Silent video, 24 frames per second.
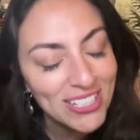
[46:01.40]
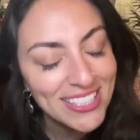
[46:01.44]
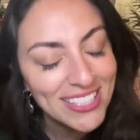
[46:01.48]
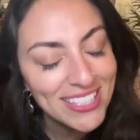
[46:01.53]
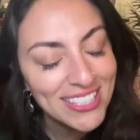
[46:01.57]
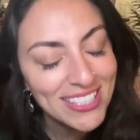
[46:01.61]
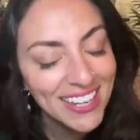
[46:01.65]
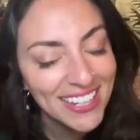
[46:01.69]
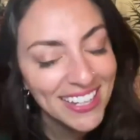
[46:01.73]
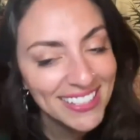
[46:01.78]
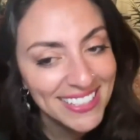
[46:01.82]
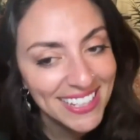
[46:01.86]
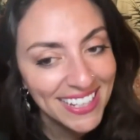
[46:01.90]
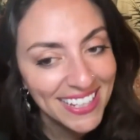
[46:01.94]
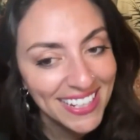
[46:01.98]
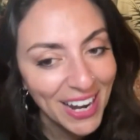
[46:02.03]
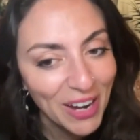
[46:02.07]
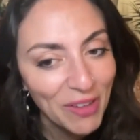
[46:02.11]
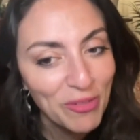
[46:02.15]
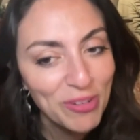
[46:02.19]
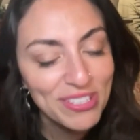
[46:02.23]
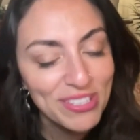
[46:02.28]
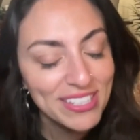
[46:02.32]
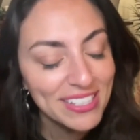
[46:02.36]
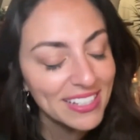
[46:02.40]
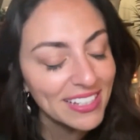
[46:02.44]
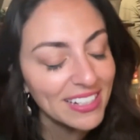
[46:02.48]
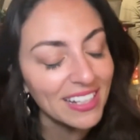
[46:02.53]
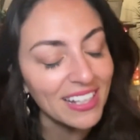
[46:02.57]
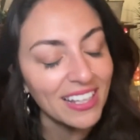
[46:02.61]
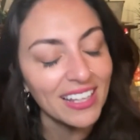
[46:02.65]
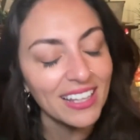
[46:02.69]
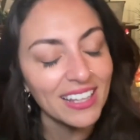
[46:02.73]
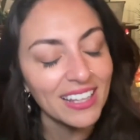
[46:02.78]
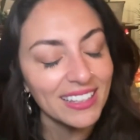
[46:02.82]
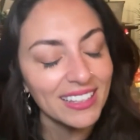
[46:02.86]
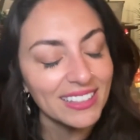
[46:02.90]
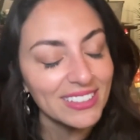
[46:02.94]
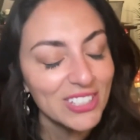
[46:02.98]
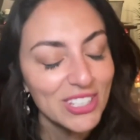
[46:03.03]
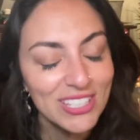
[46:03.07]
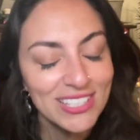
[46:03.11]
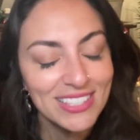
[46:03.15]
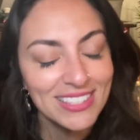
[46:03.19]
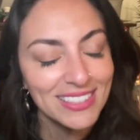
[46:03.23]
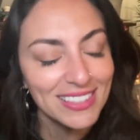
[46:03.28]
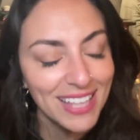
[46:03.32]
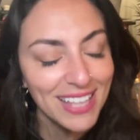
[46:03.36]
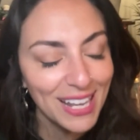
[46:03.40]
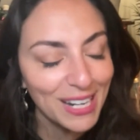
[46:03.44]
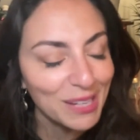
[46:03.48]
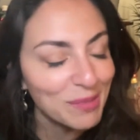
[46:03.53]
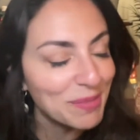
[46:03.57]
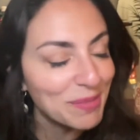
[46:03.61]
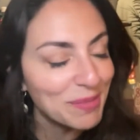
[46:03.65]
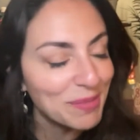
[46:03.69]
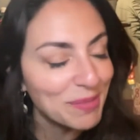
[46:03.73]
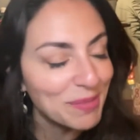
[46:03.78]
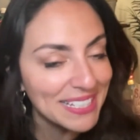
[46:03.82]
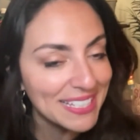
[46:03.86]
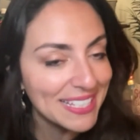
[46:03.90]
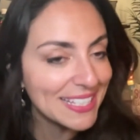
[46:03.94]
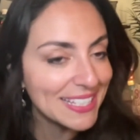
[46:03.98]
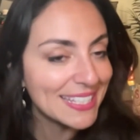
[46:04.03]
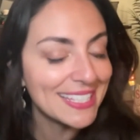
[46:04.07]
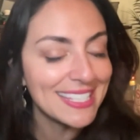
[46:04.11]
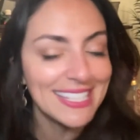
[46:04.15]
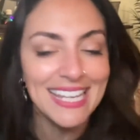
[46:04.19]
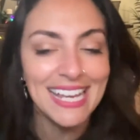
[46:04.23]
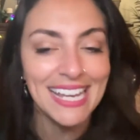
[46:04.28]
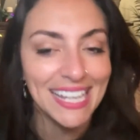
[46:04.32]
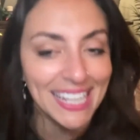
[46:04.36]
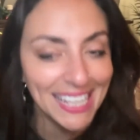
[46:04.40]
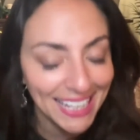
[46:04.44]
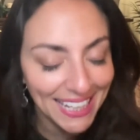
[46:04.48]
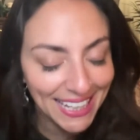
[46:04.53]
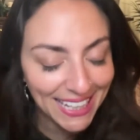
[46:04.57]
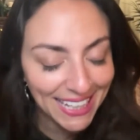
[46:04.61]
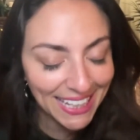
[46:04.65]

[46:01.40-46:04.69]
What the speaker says: I did. I wasn't gonna just let it be stinky.